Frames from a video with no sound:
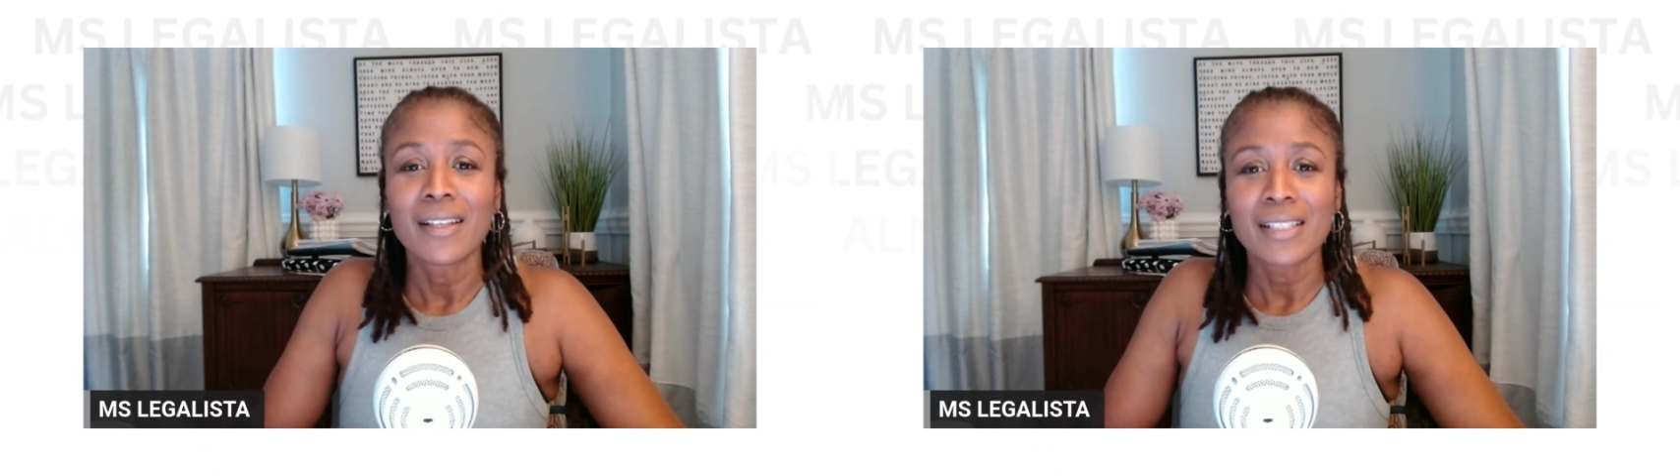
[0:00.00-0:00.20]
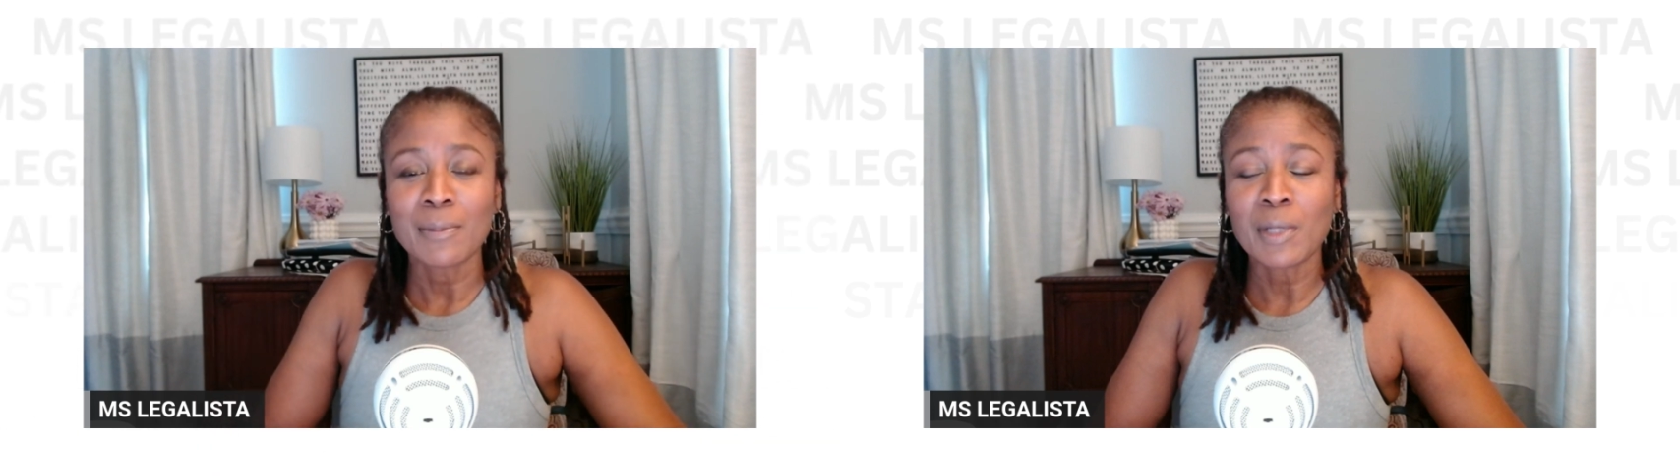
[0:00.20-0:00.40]

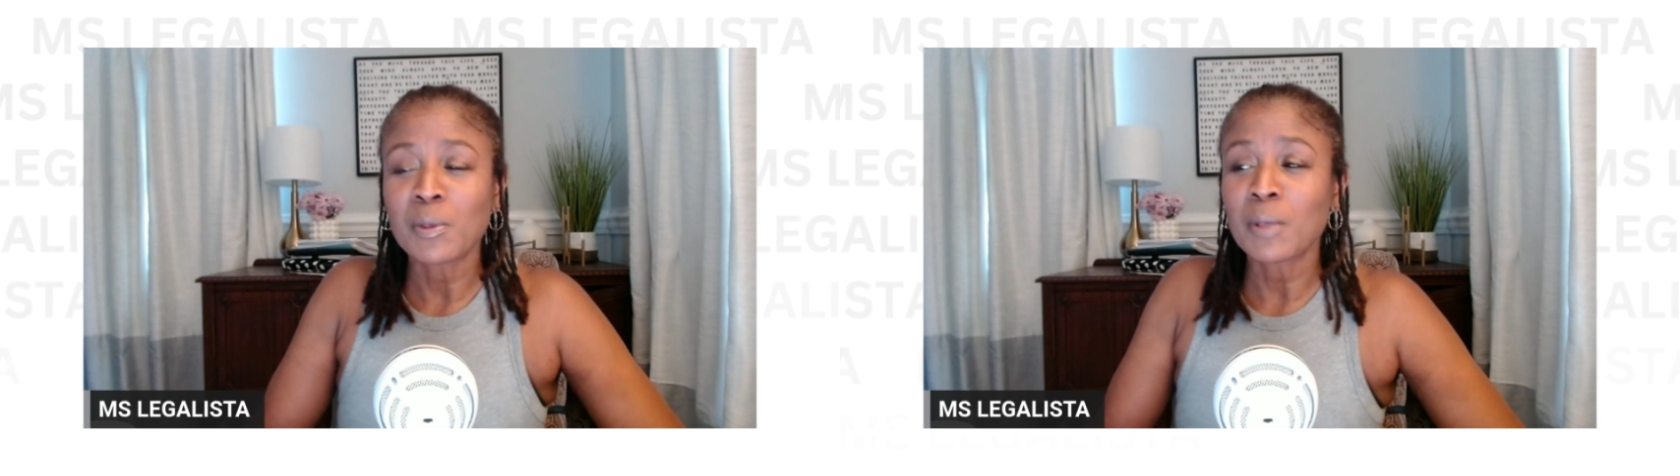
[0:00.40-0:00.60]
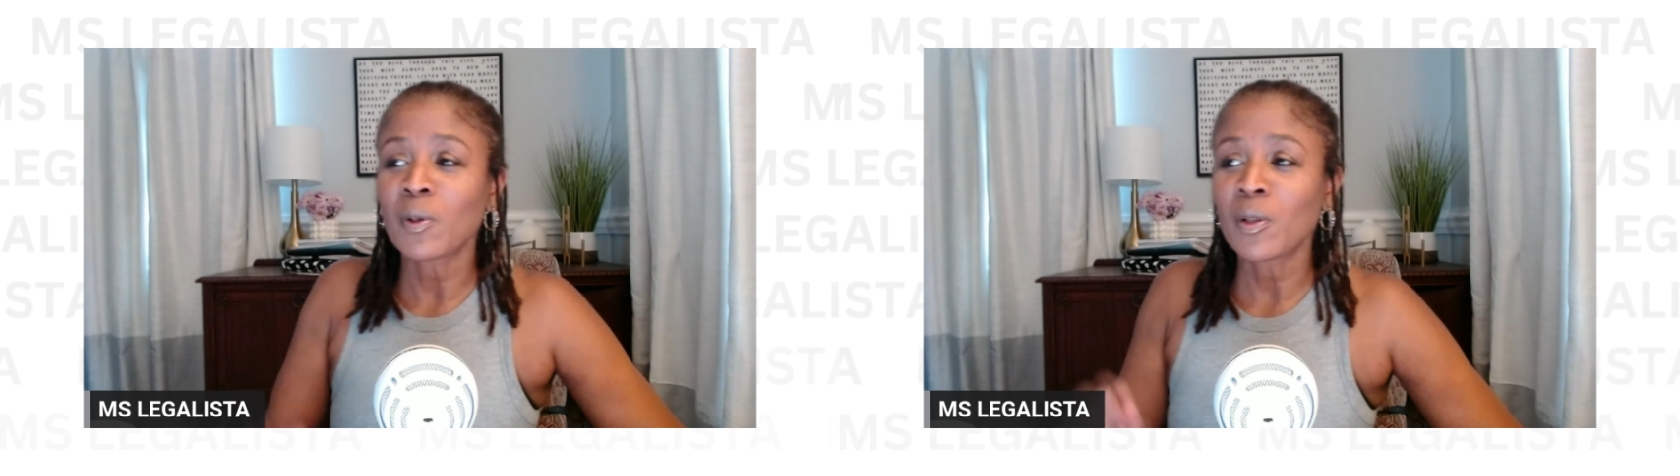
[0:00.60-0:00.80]
Sometimes
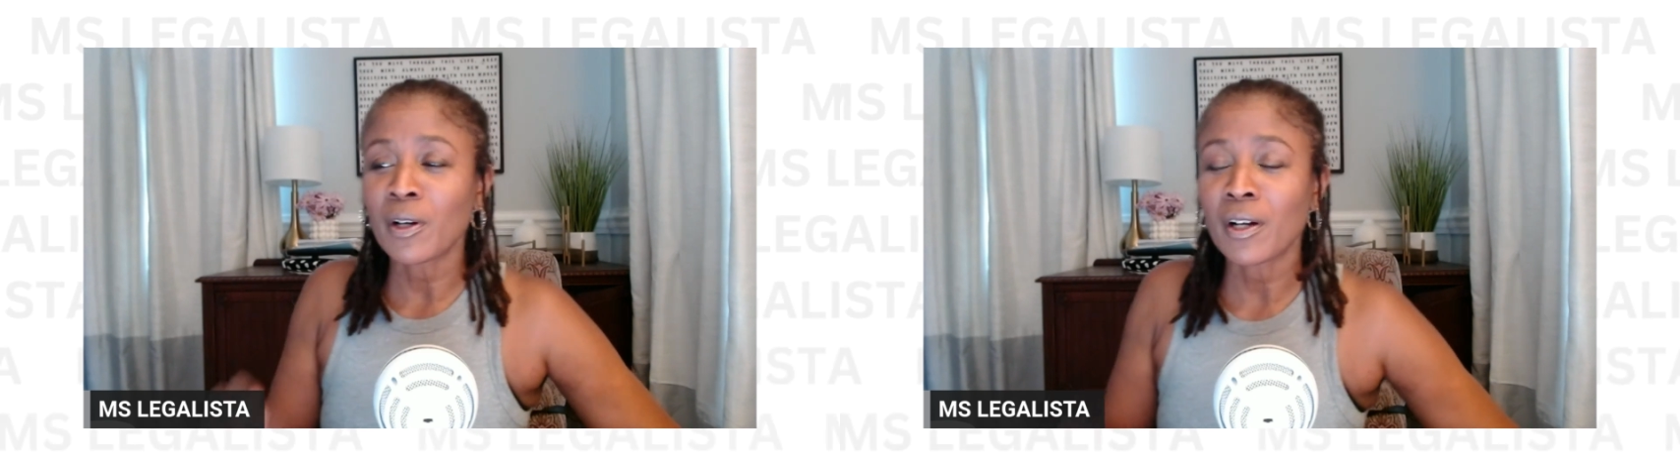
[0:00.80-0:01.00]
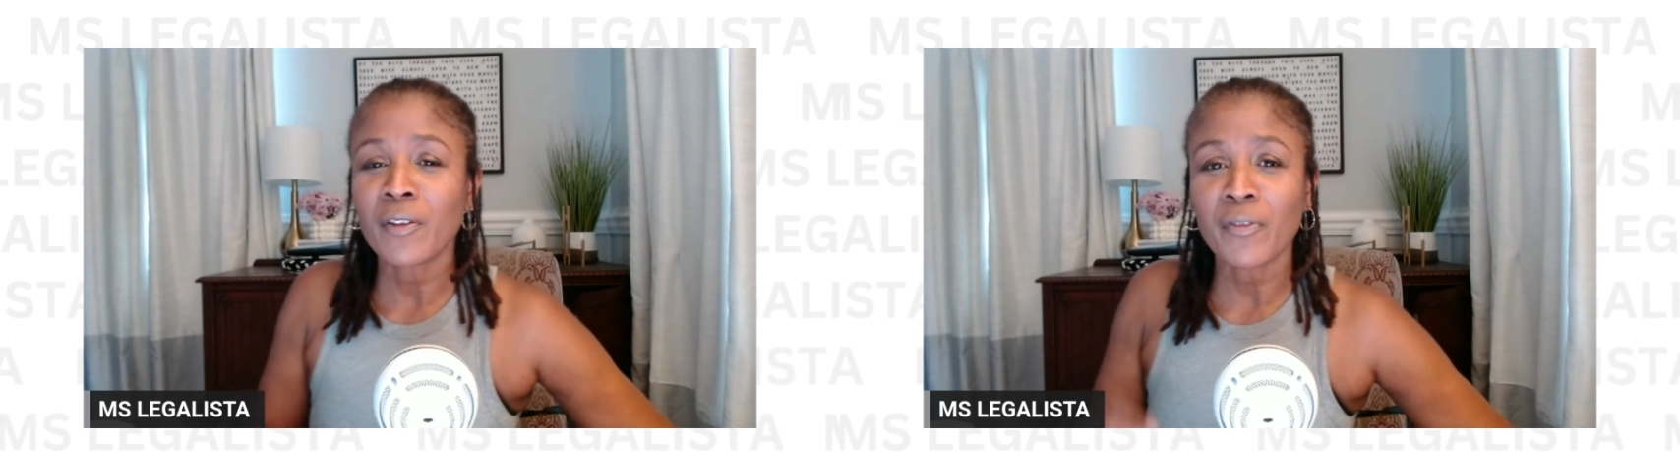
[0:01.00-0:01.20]
people
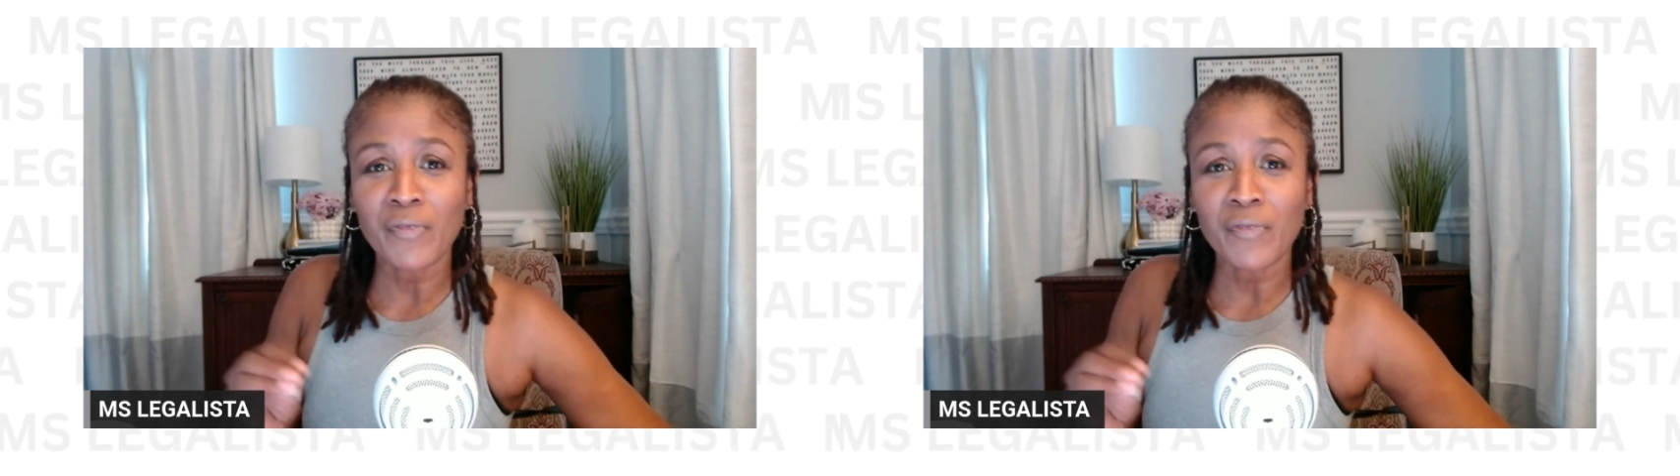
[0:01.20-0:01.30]
are